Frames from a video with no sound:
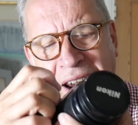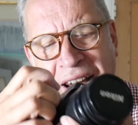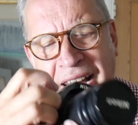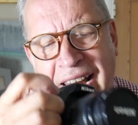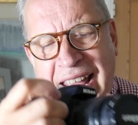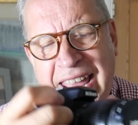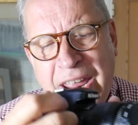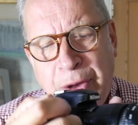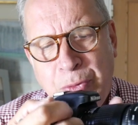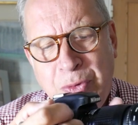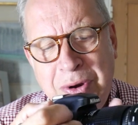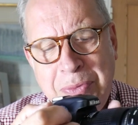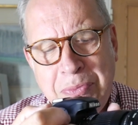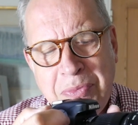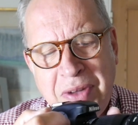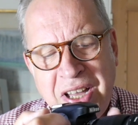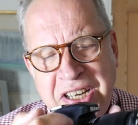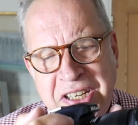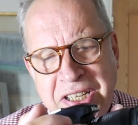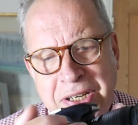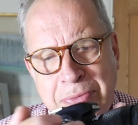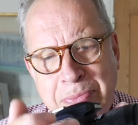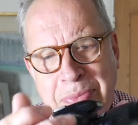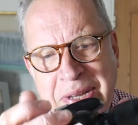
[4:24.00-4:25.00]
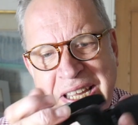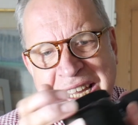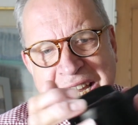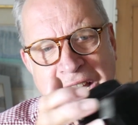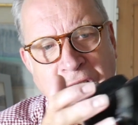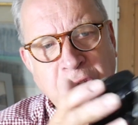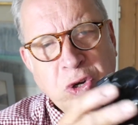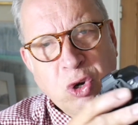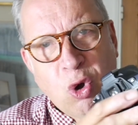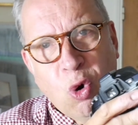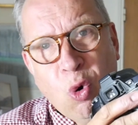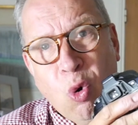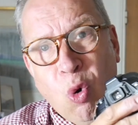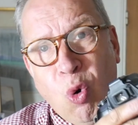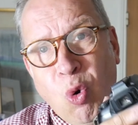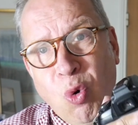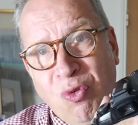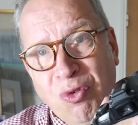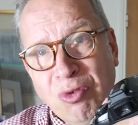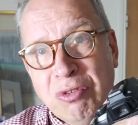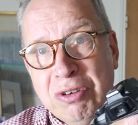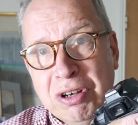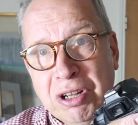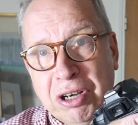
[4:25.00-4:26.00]
It reminded me an
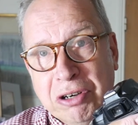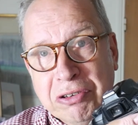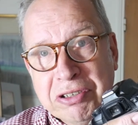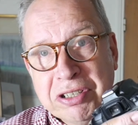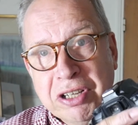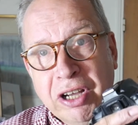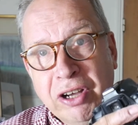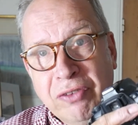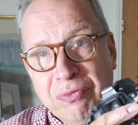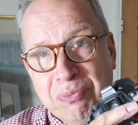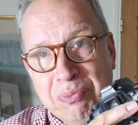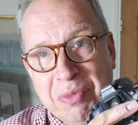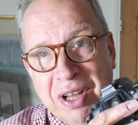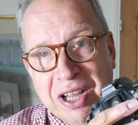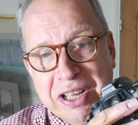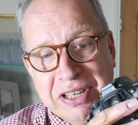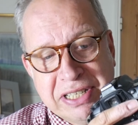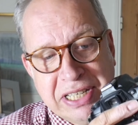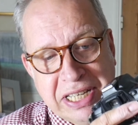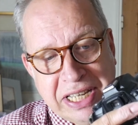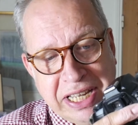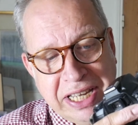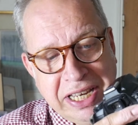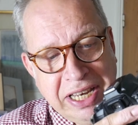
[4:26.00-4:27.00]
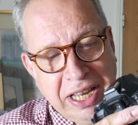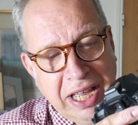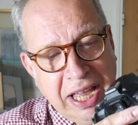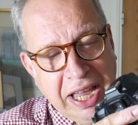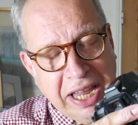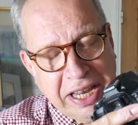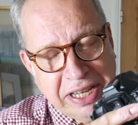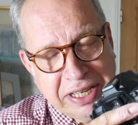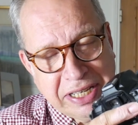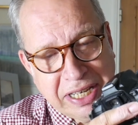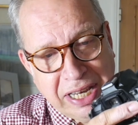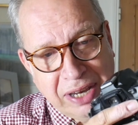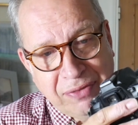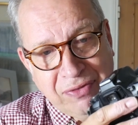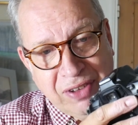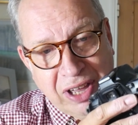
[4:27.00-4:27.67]
awful lot of my D80